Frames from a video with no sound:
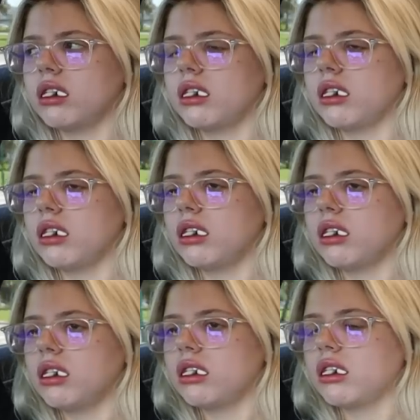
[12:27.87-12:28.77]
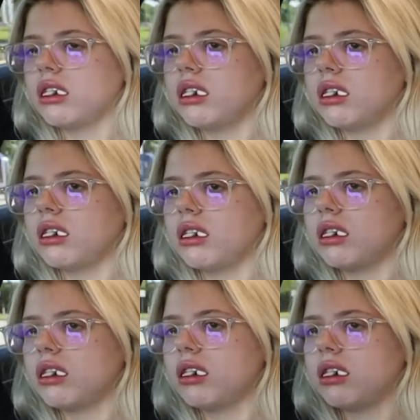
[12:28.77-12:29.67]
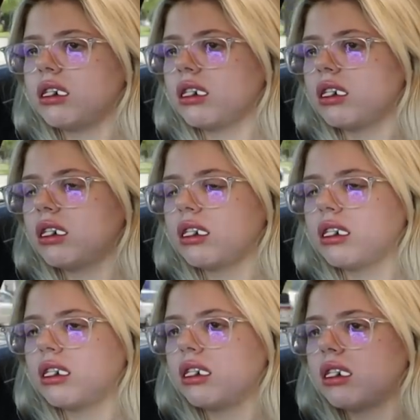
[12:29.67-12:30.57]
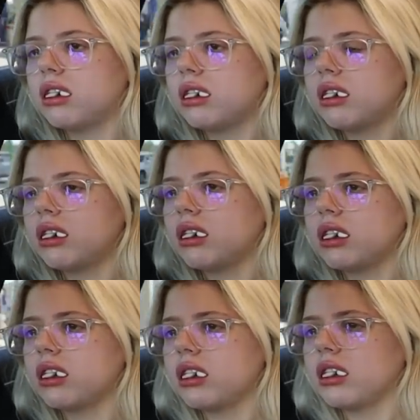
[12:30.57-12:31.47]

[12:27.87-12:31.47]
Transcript: (not speaking)